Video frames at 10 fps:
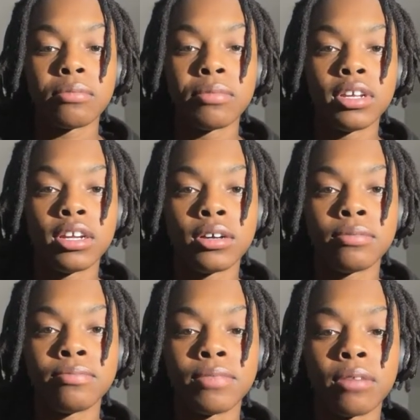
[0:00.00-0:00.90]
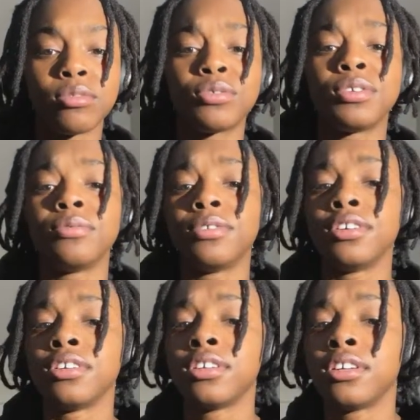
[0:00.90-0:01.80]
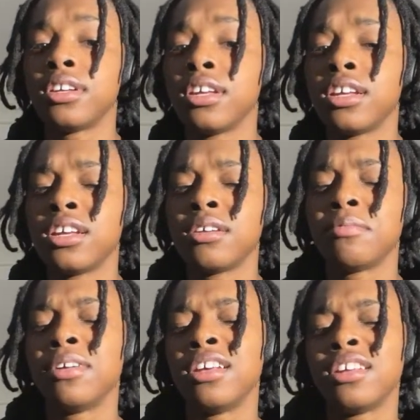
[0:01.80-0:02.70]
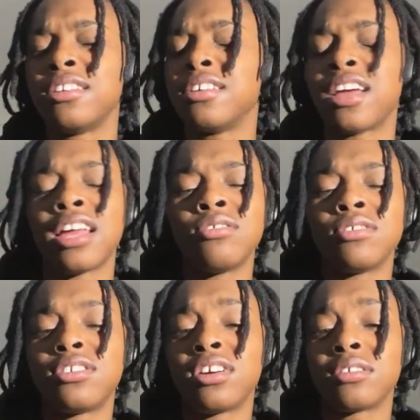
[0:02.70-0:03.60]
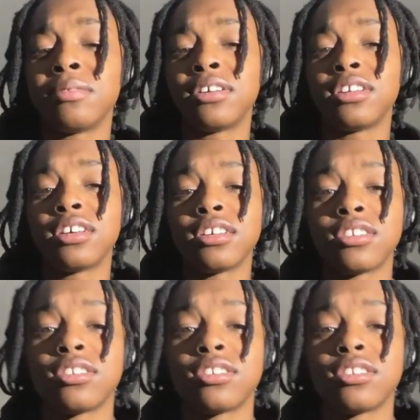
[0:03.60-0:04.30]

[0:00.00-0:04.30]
But I'm 21, but I don't want to talk about that.